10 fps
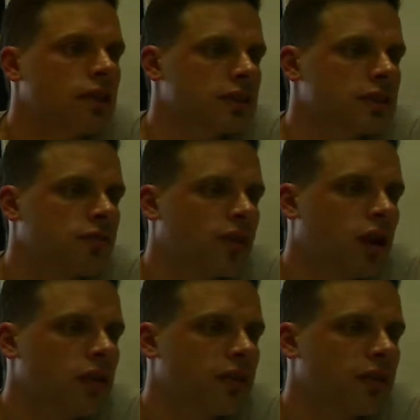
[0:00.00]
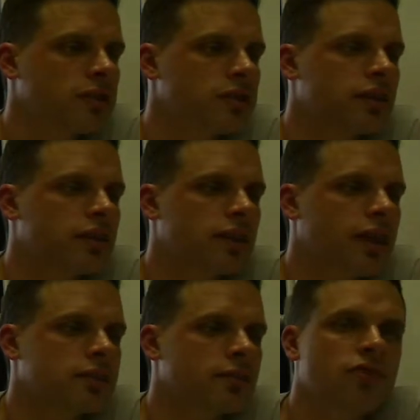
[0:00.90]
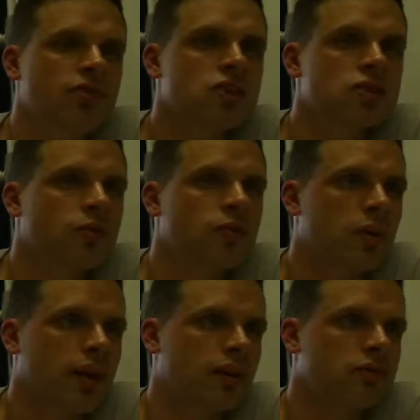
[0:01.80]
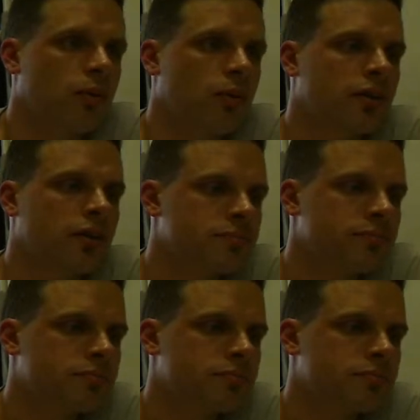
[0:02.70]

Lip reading: that's fine, but if we tell it to eat some fish, we get a type error.